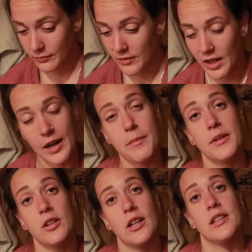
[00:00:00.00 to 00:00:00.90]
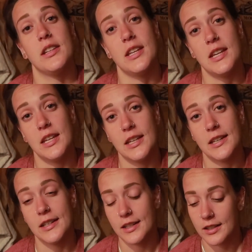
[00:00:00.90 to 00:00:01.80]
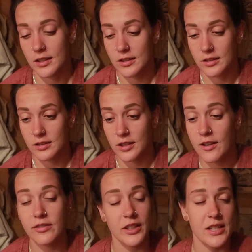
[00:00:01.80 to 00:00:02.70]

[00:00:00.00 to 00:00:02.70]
And I'm gonna let the lovely